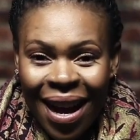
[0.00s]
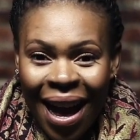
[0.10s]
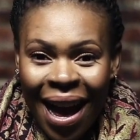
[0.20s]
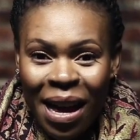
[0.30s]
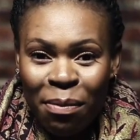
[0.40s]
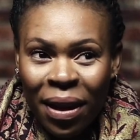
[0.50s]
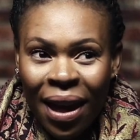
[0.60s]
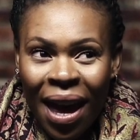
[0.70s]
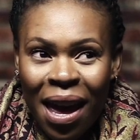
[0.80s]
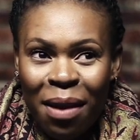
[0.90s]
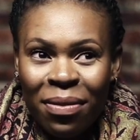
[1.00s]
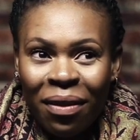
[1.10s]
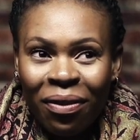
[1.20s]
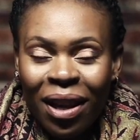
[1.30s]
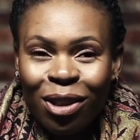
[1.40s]
I became
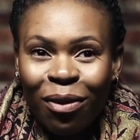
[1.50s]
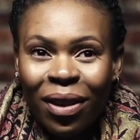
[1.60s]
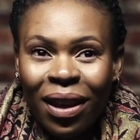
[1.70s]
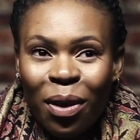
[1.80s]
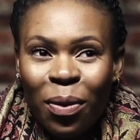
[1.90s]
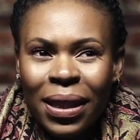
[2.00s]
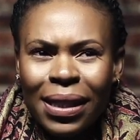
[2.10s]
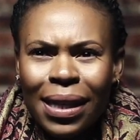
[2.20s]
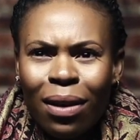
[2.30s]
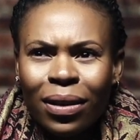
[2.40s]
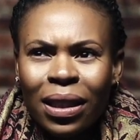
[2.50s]
the face of Kia Queenstown